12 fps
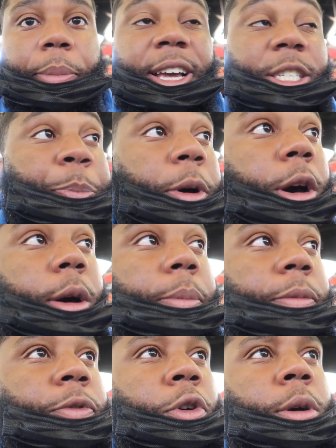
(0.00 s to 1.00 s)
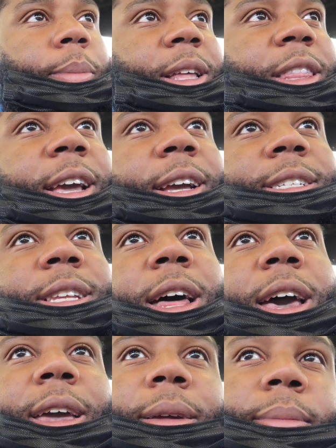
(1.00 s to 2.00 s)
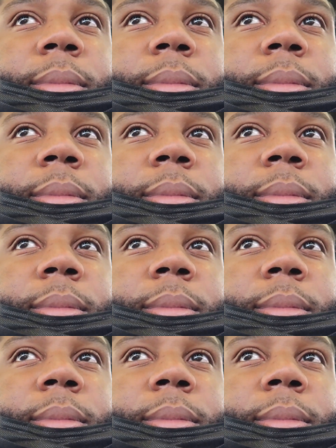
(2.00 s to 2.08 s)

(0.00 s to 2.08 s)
Best Pup, I think it's like